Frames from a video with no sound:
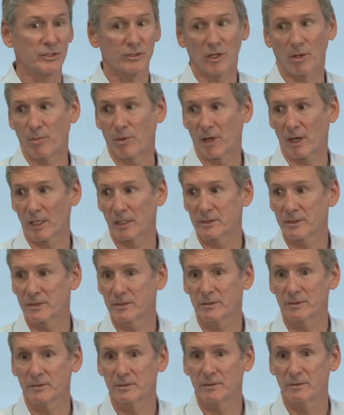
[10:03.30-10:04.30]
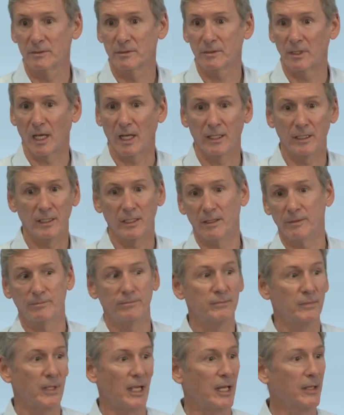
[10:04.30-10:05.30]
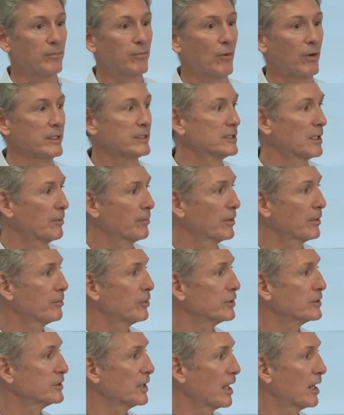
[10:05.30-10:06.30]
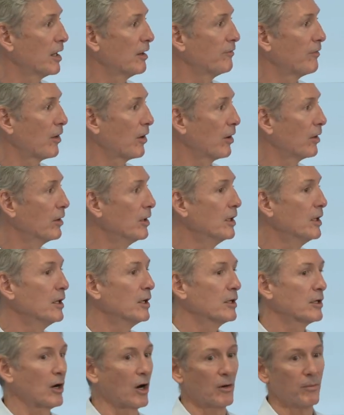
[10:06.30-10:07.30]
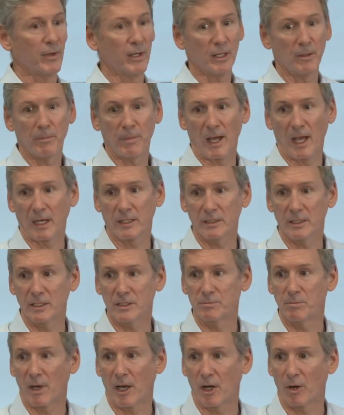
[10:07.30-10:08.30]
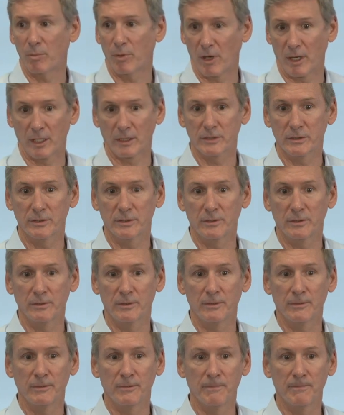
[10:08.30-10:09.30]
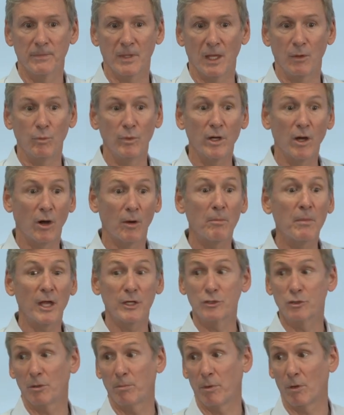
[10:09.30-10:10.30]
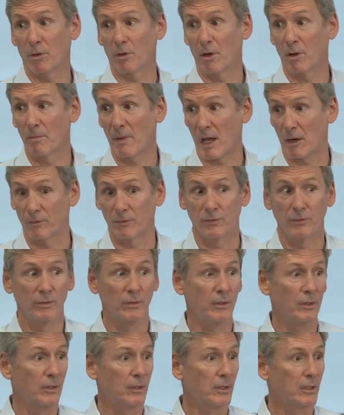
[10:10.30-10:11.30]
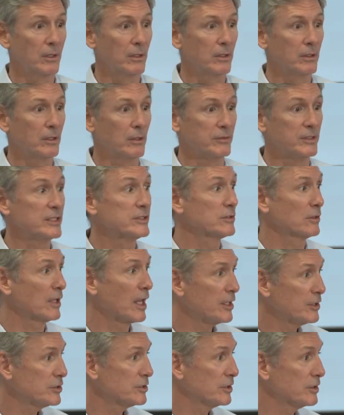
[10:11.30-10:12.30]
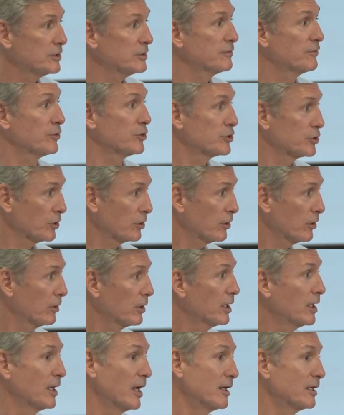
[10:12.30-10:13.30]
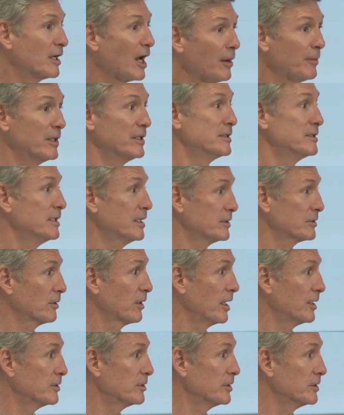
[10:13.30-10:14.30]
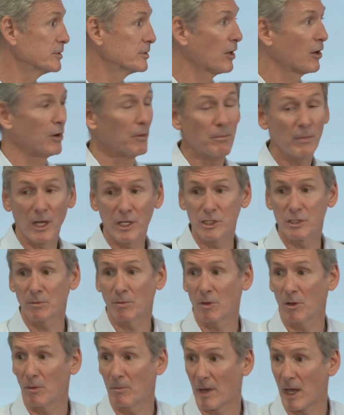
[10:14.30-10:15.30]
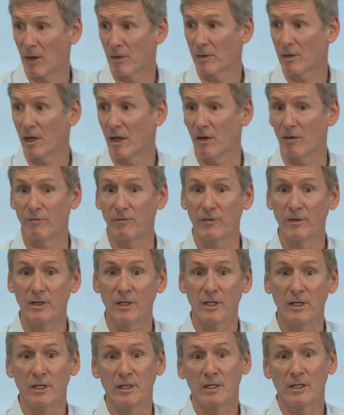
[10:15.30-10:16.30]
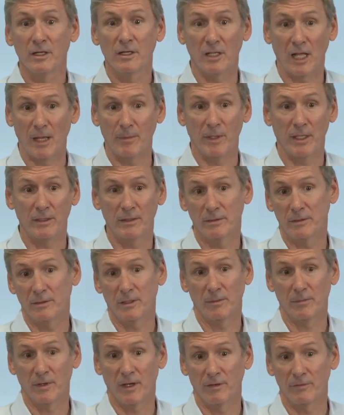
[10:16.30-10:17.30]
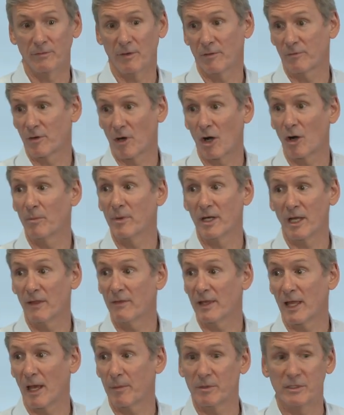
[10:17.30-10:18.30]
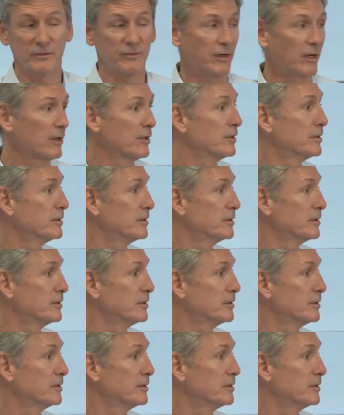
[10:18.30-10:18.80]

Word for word: is our products. 98 point something percent of our carbon impact is by our products. And we are a measurable amount know, diesel engines for sure, and Cummins diesel engines are a measurable amount of climate, of, of carbon in the atmosphere.